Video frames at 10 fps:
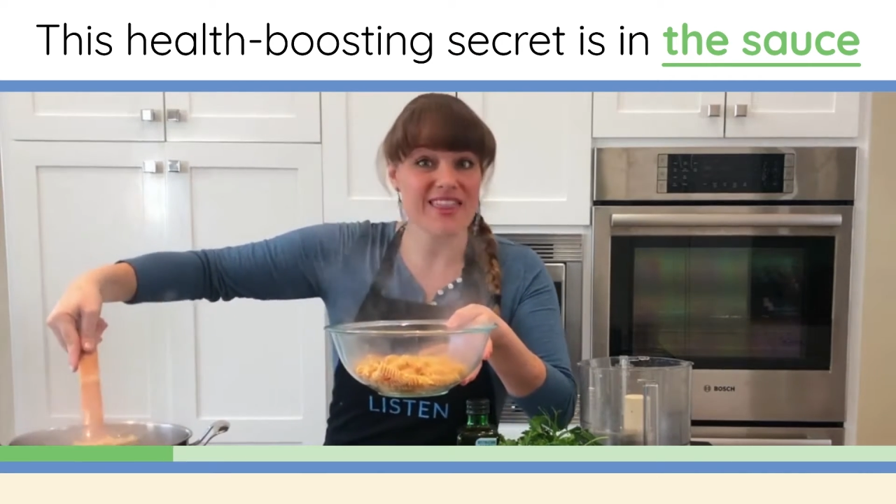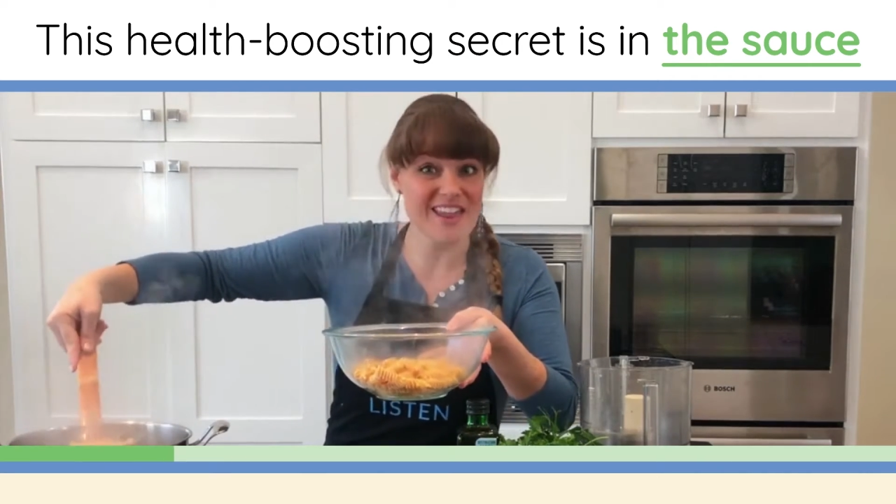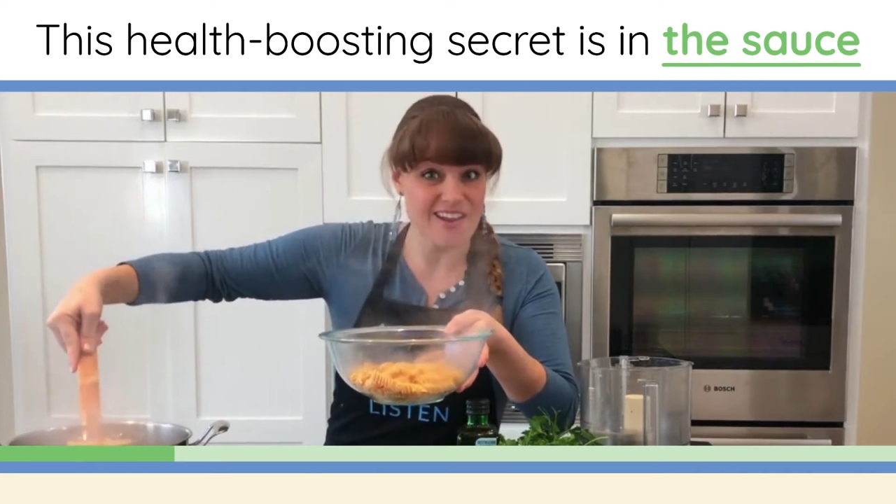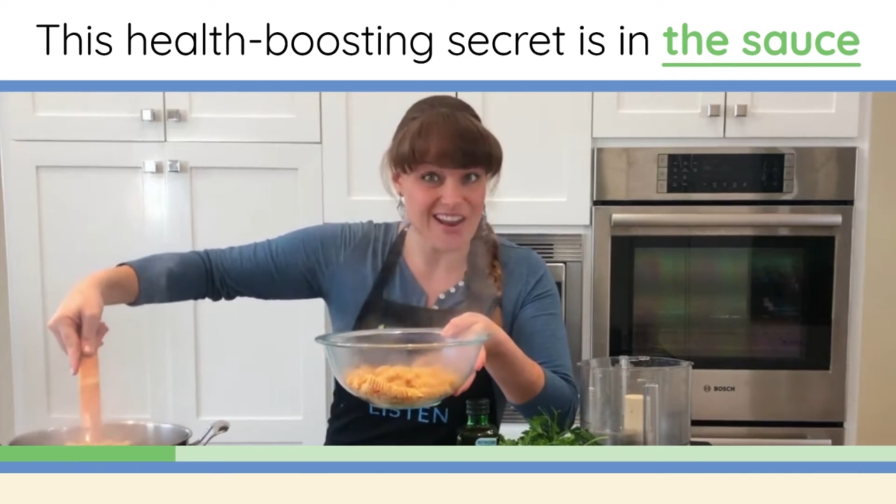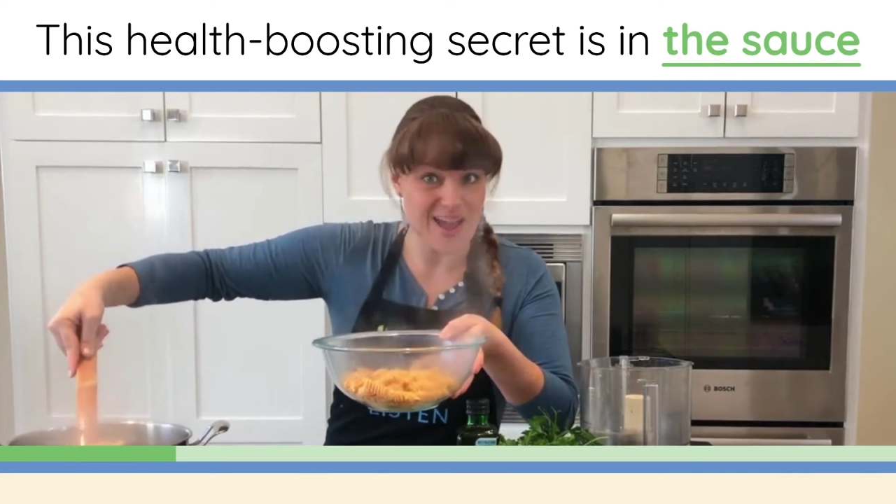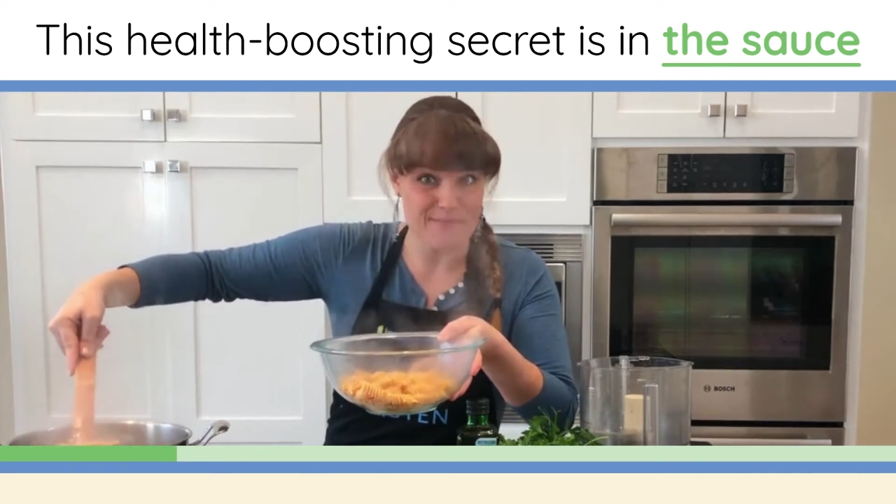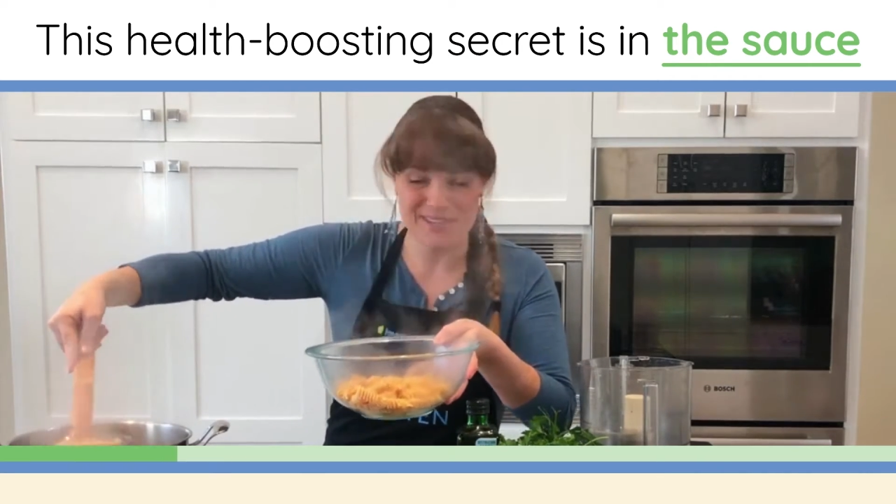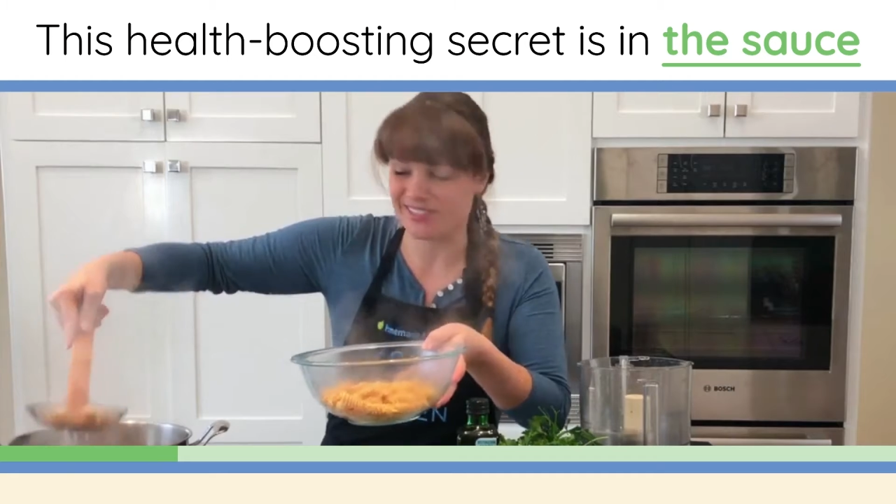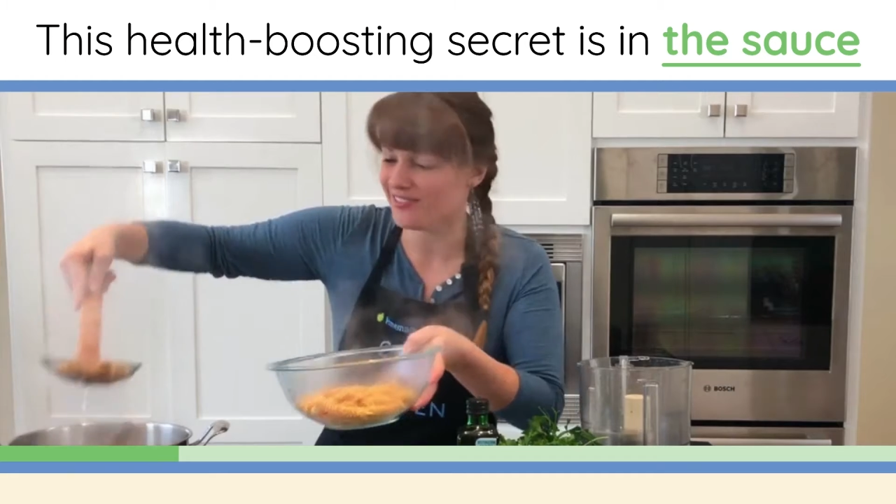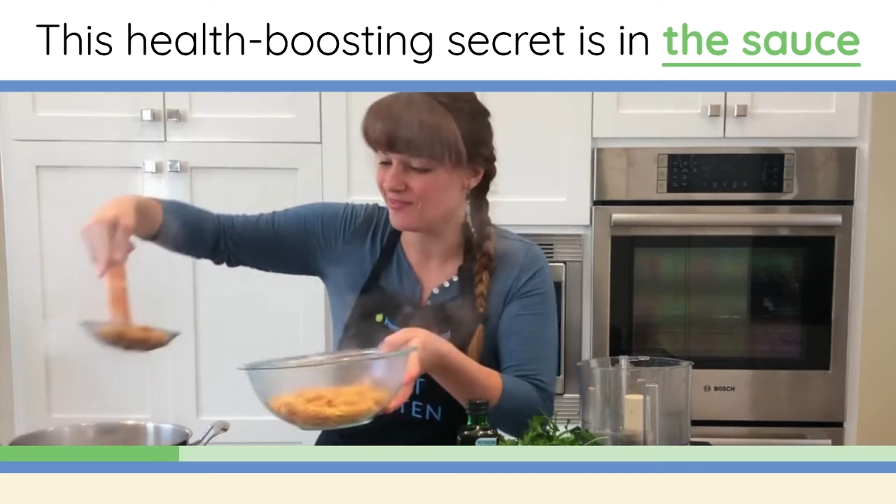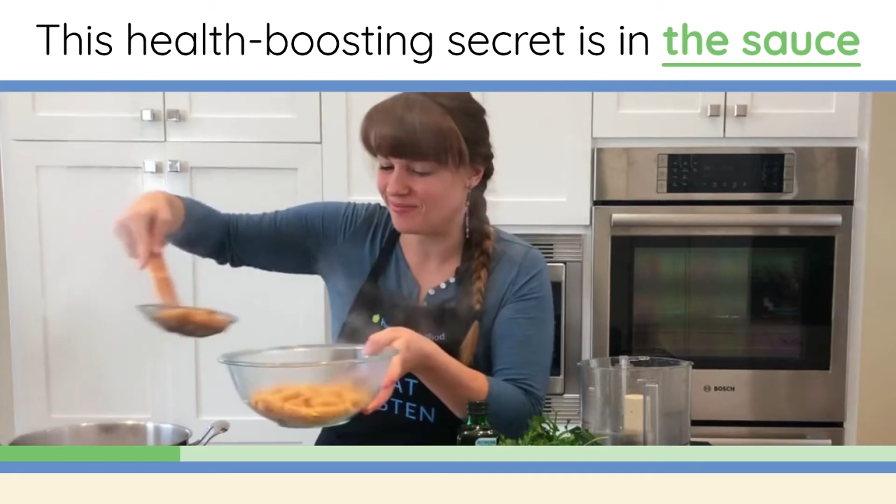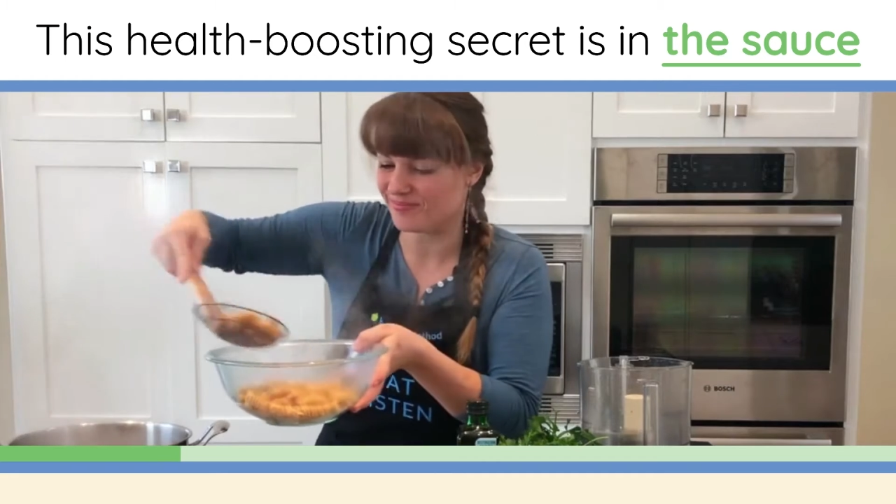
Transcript: that not happen.